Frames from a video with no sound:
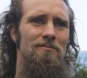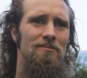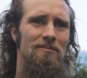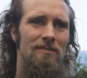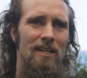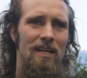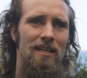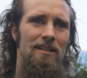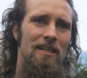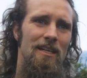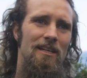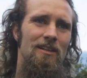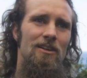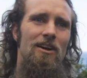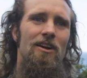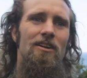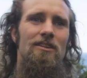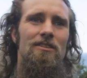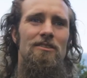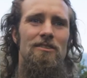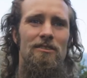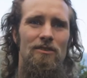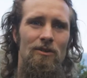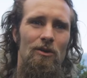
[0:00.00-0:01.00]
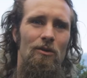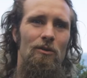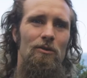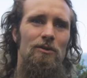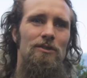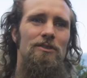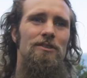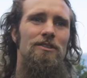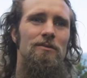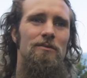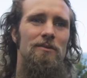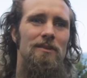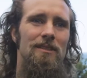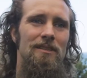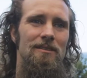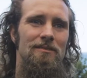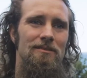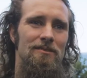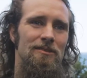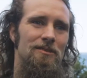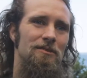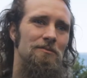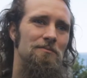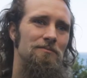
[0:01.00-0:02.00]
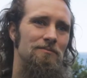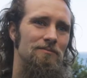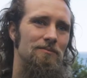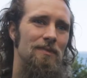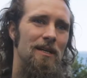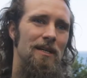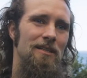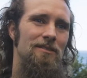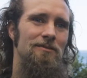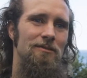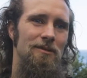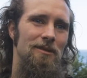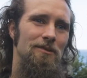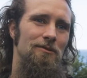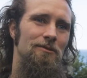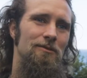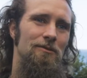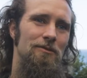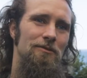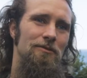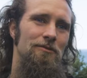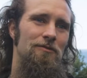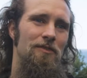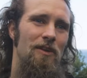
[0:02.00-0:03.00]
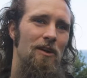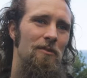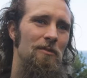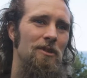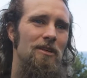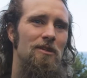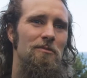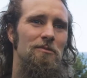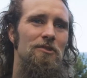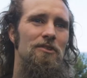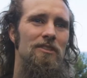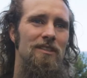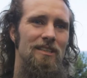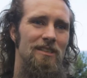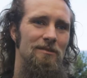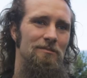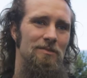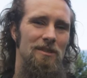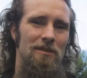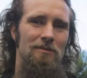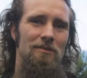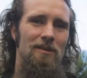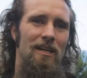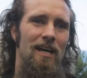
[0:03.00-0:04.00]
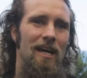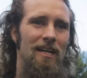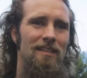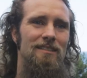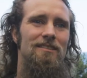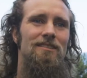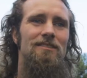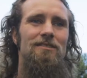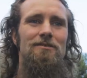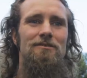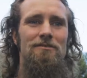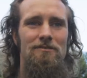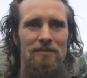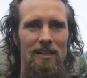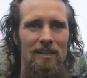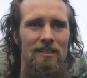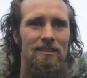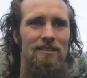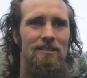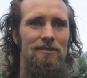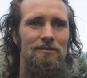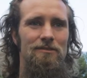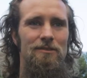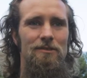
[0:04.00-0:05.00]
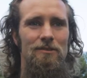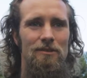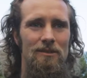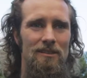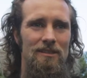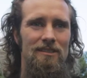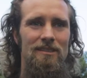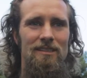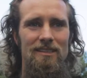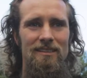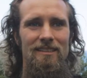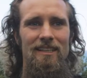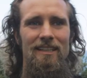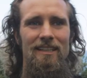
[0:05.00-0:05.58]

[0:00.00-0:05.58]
like a lot older, when, you know, back to when there was a farming community and people had to find their food in, in